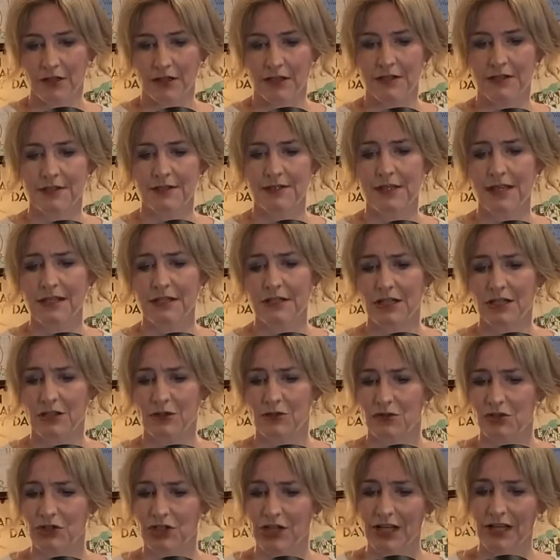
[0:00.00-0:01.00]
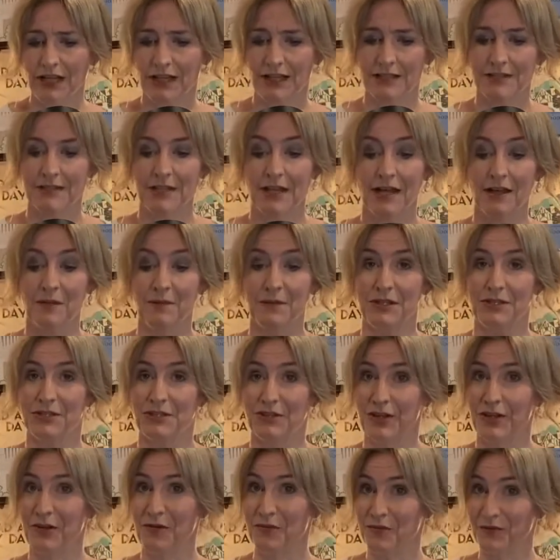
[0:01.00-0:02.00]
Santa Lucia is happy to
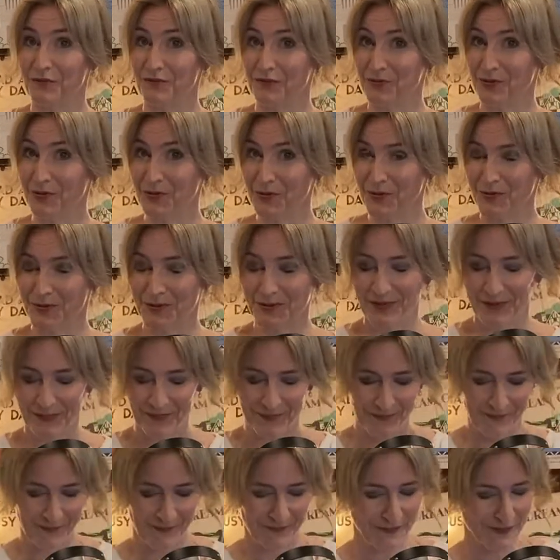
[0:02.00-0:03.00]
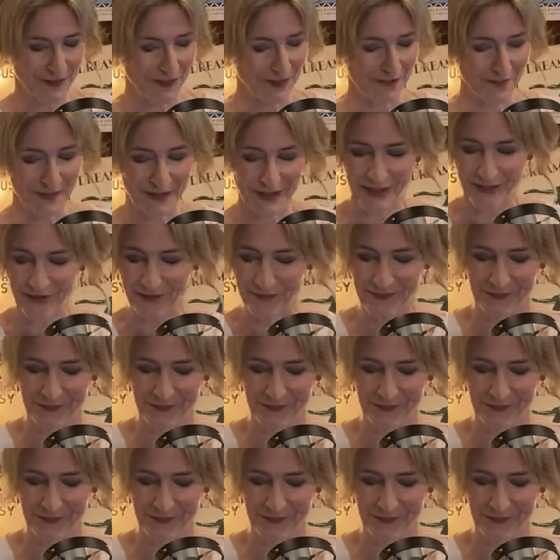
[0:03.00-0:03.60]
help, of course. Here we go.